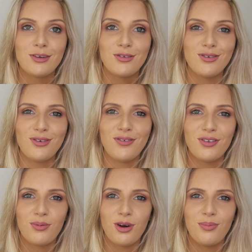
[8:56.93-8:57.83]
Don't know if
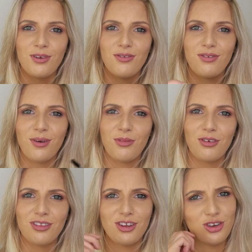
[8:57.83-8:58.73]
it's waterproof, I'm
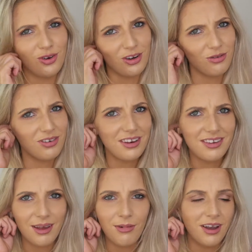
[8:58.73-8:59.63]
not really sure. I don't tend
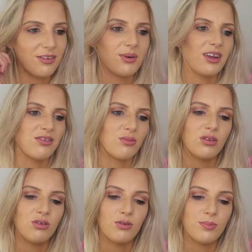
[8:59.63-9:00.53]
to get my eyes wet, so I
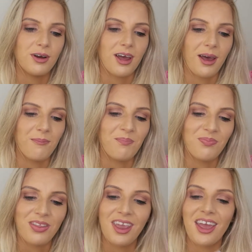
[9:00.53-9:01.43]
wouldn't know. But
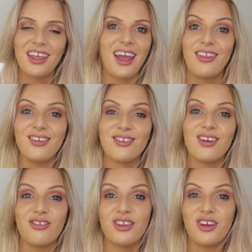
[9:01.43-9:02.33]
yeah, this is
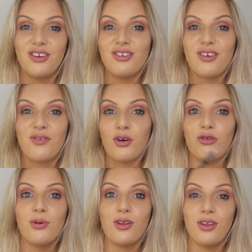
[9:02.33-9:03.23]
a really good
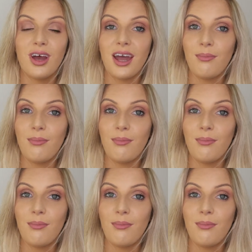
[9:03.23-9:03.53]
affordable